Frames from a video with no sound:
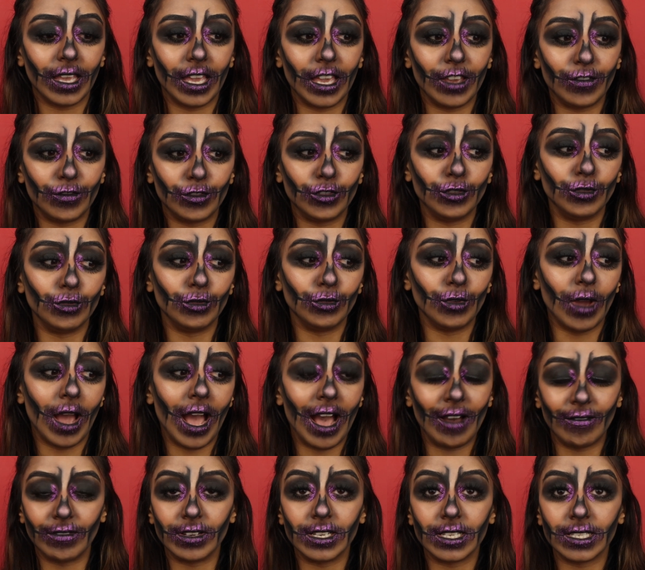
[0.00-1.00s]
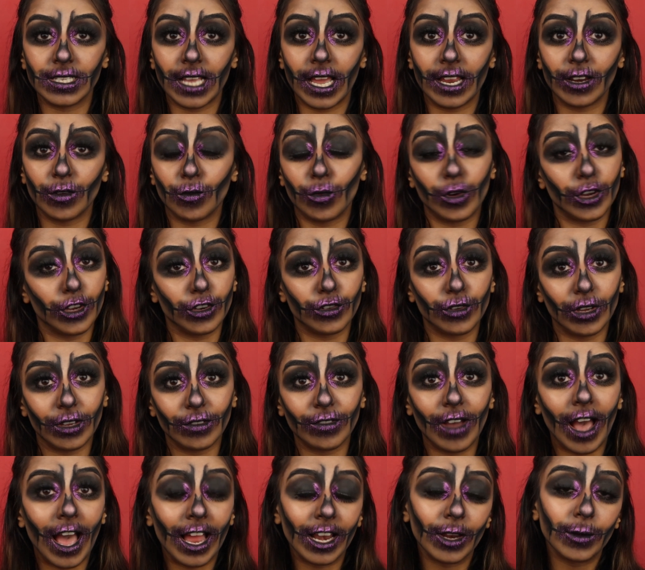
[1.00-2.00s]
if you haven't decided what you're doing
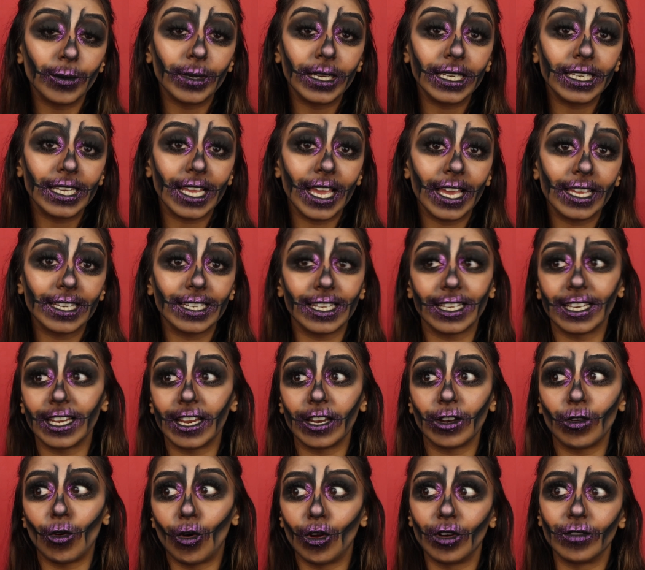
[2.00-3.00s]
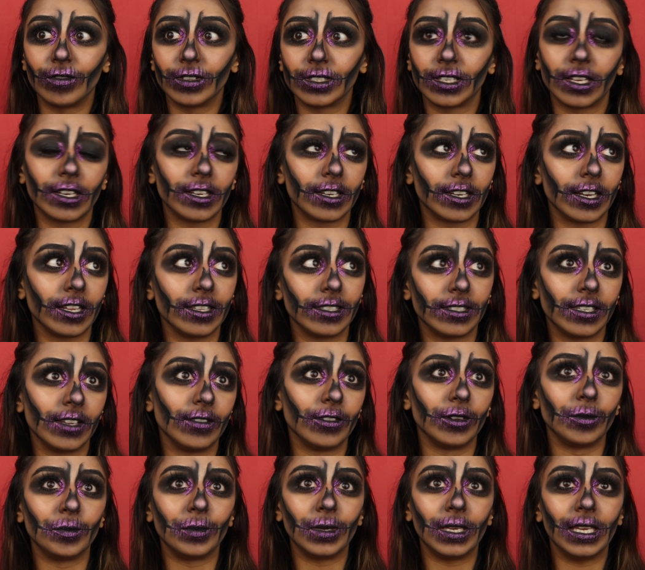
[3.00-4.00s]
for Halloween yet and then all of a sudden at
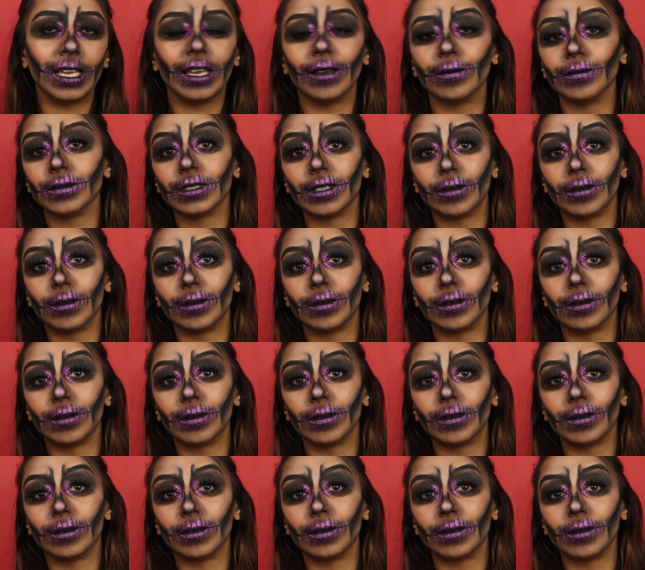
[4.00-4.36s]
7 p.m.